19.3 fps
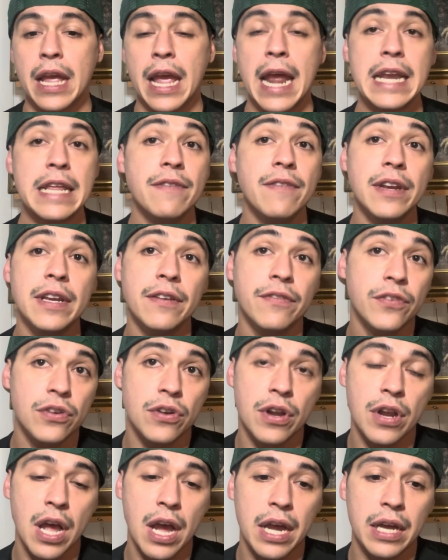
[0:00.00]
And even if
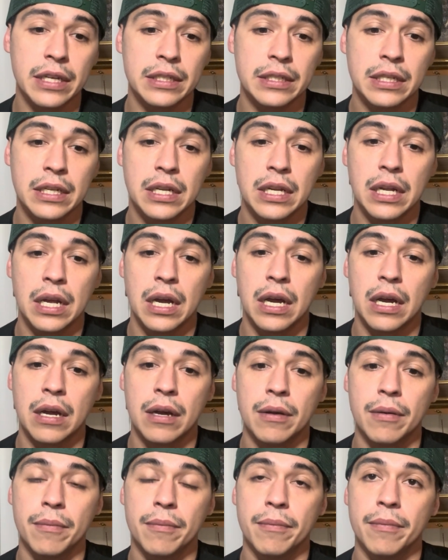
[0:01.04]
you're not,
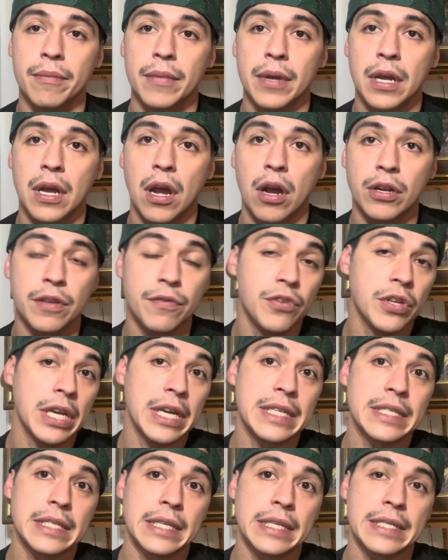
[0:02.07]
I'll give you
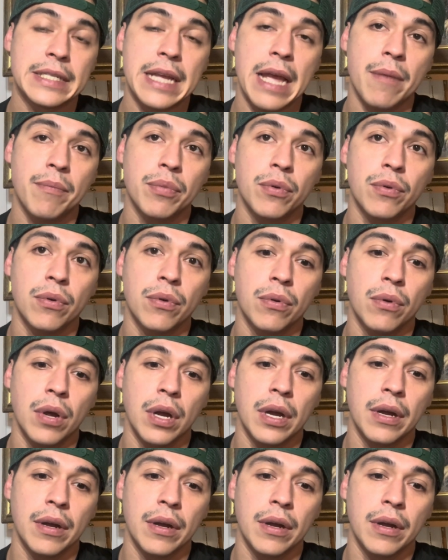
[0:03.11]
guys an example